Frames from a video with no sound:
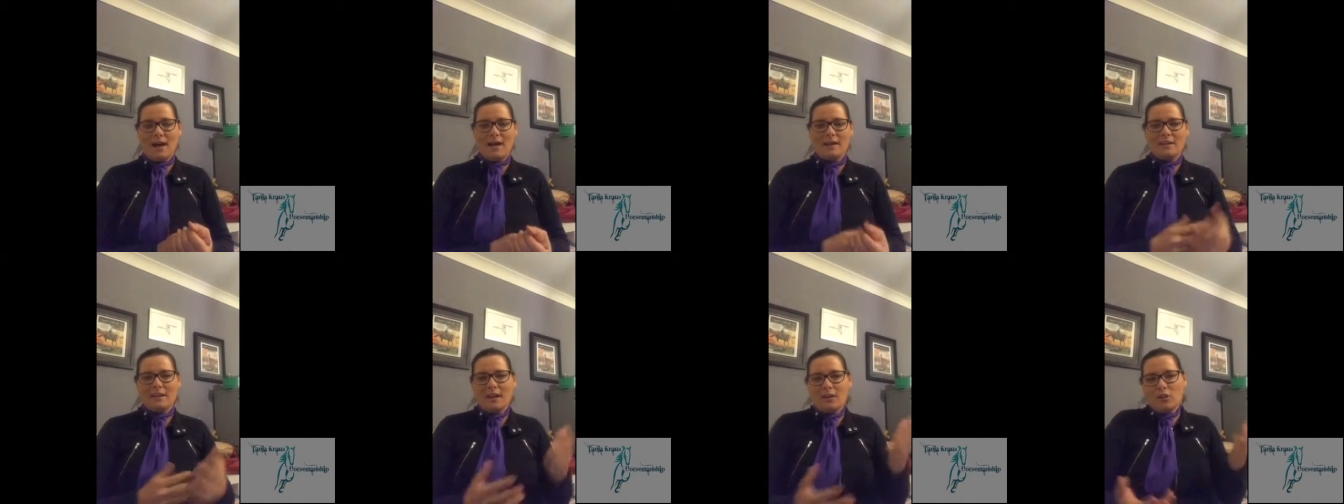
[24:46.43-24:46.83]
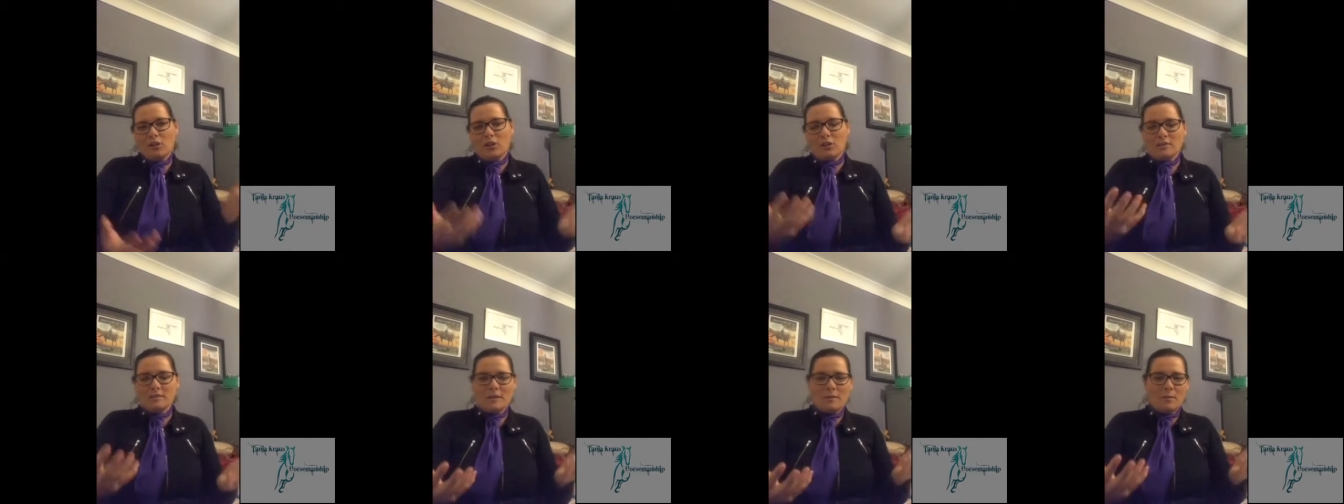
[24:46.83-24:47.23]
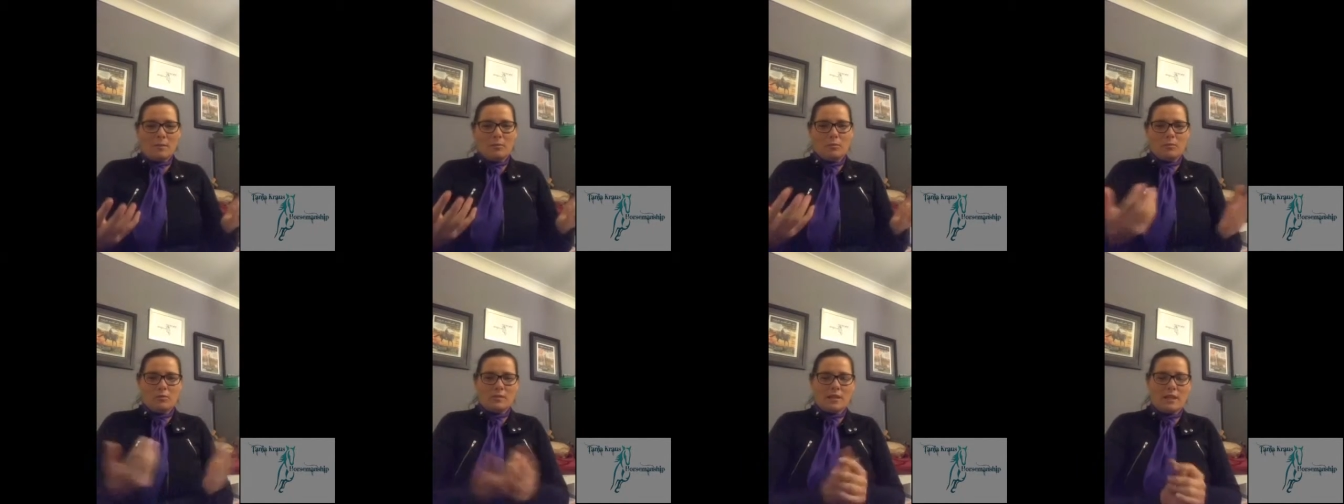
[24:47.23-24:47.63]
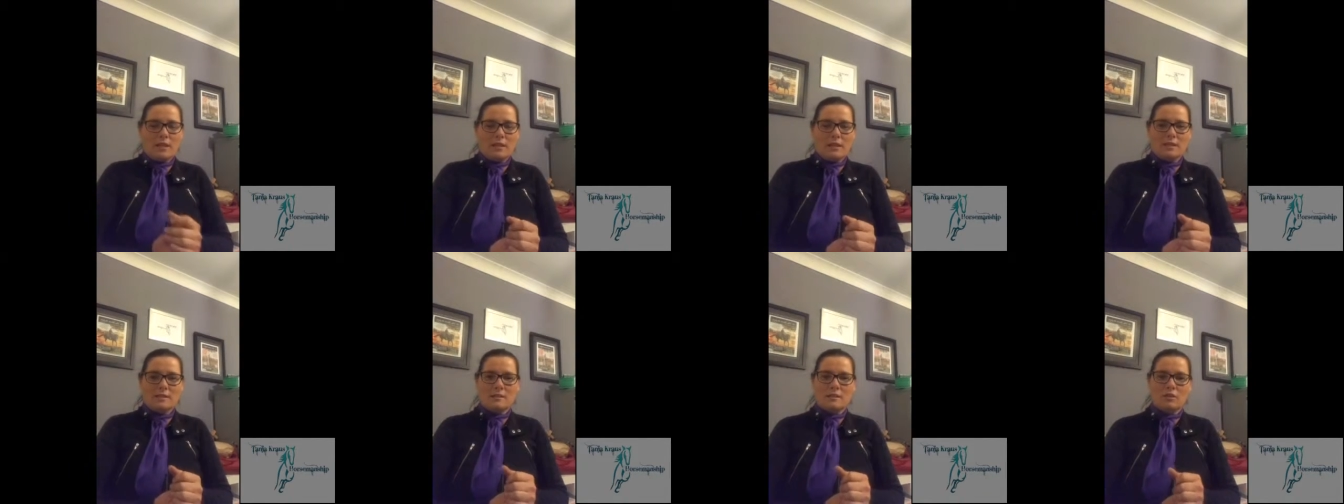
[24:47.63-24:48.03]
And you know, some people say
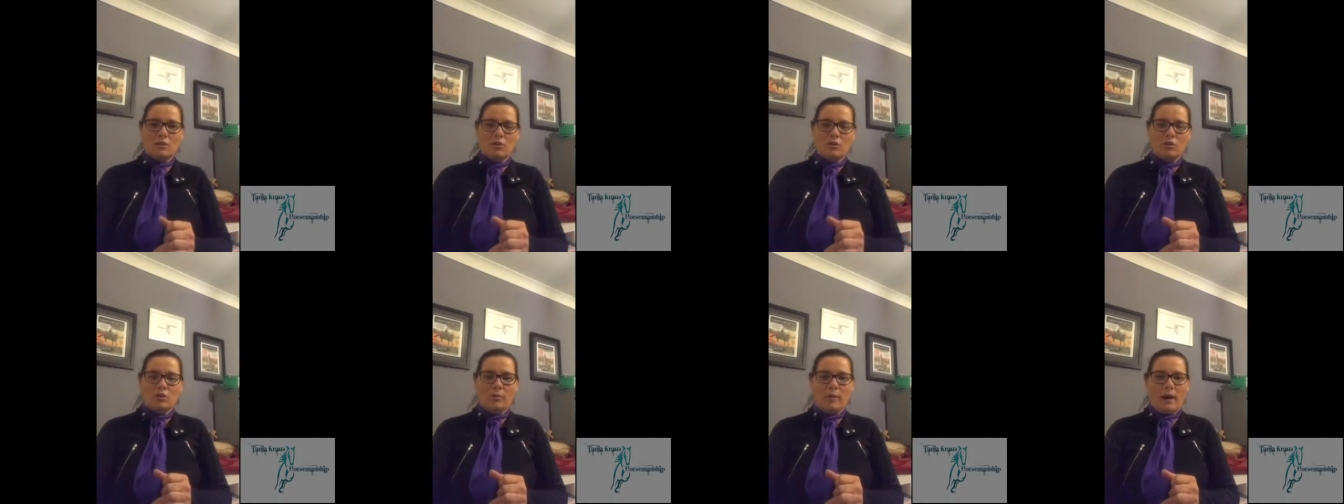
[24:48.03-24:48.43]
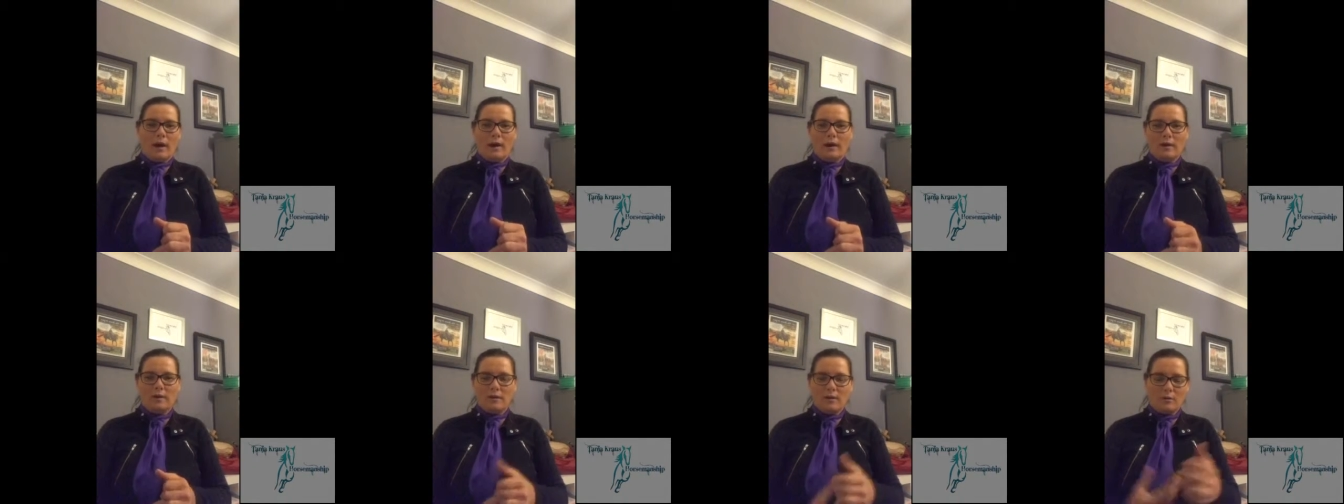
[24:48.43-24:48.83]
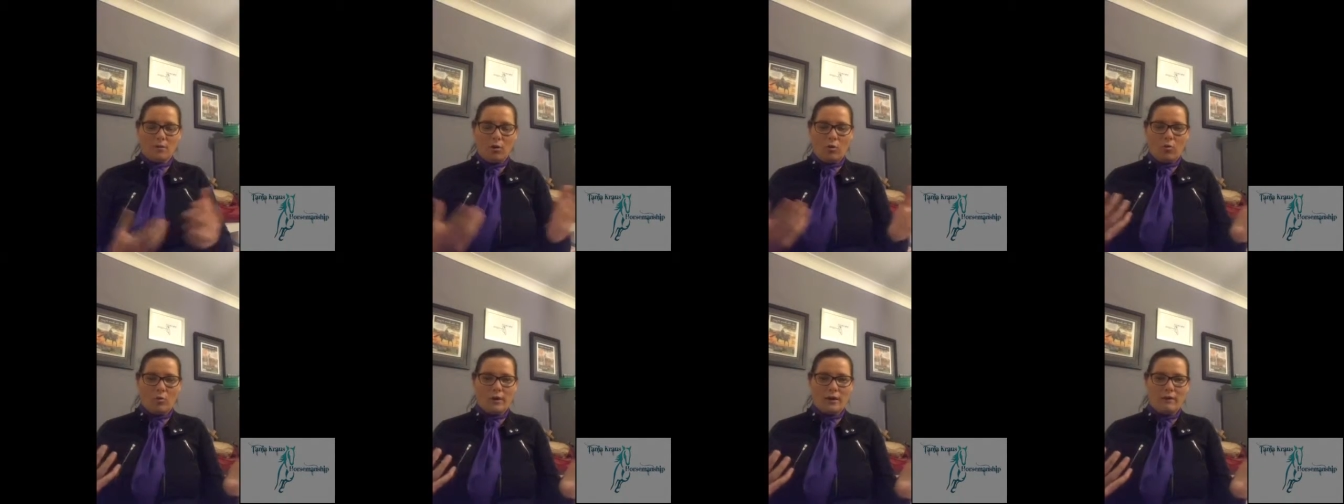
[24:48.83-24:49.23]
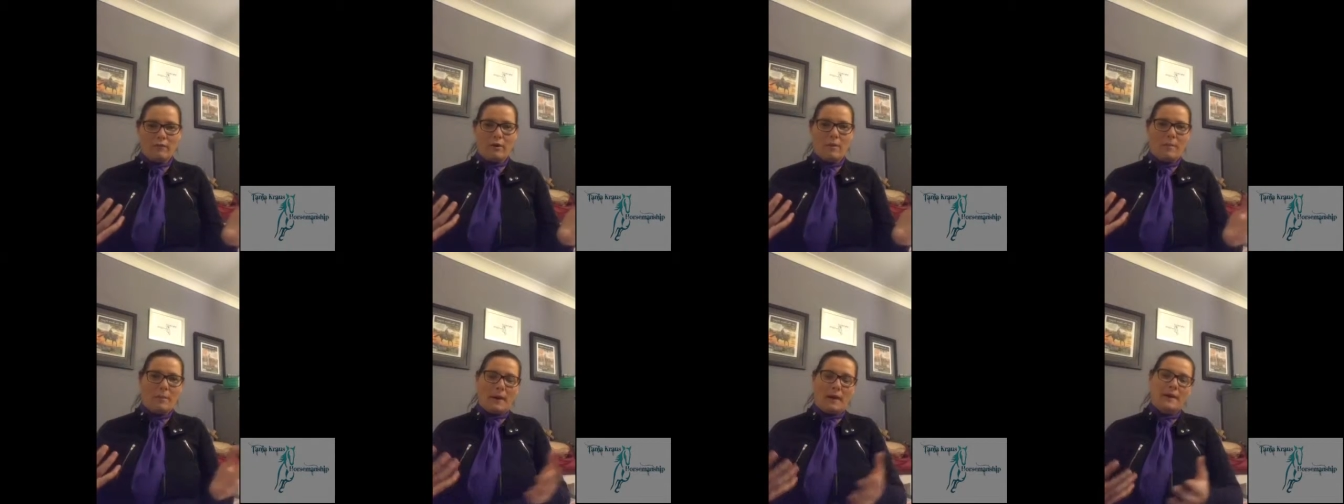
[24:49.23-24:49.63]
things in humour or
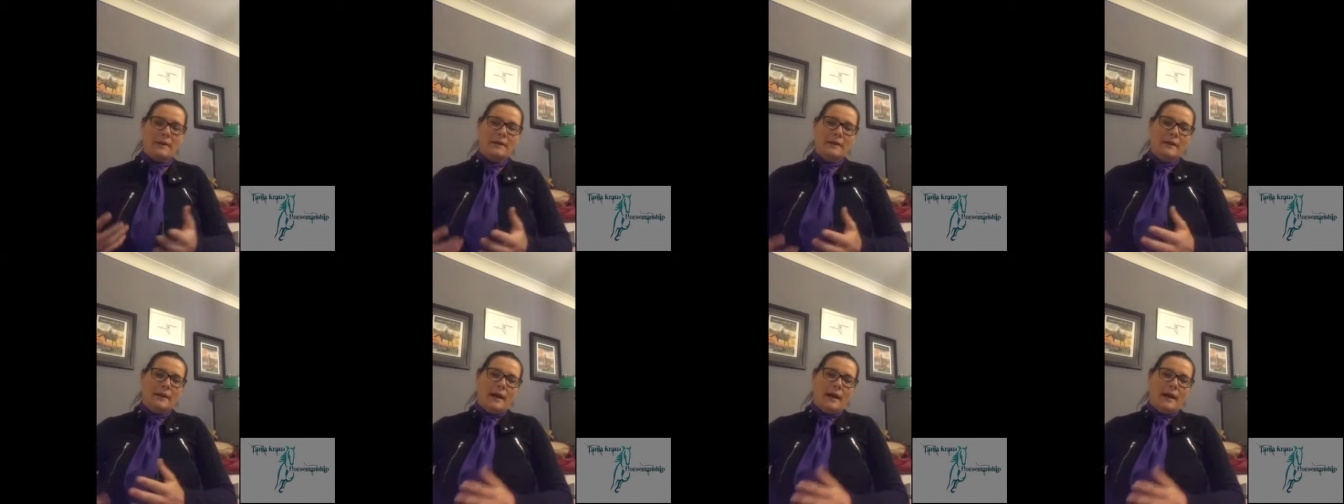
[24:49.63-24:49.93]
whatever, but,